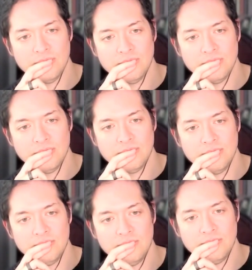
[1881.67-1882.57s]
as well as the
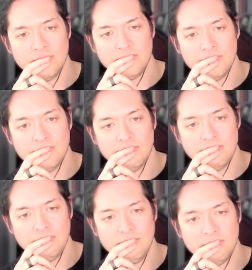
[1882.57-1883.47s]
distributors that
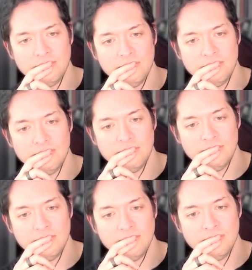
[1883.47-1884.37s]
made that content
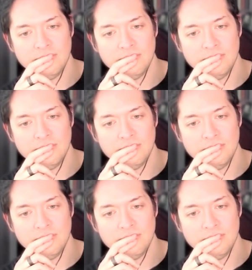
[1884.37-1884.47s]
propagate.